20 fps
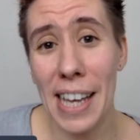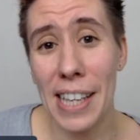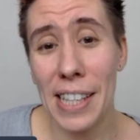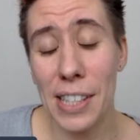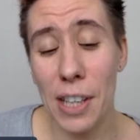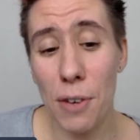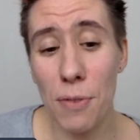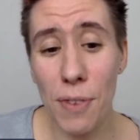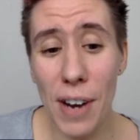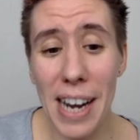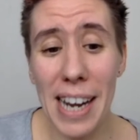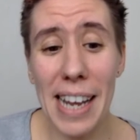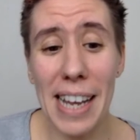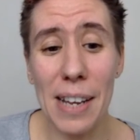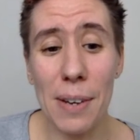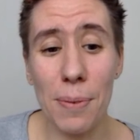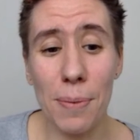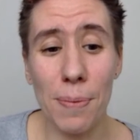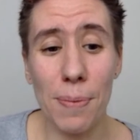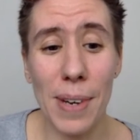So
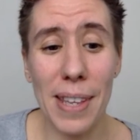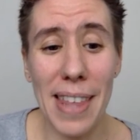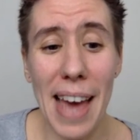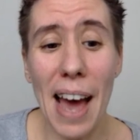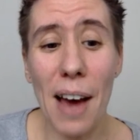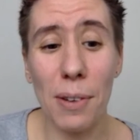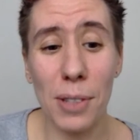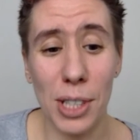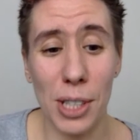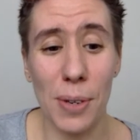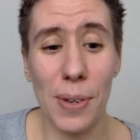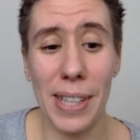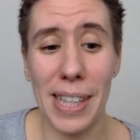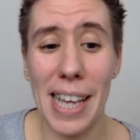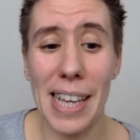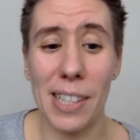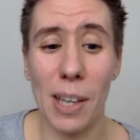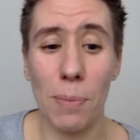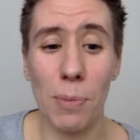really, without doing this,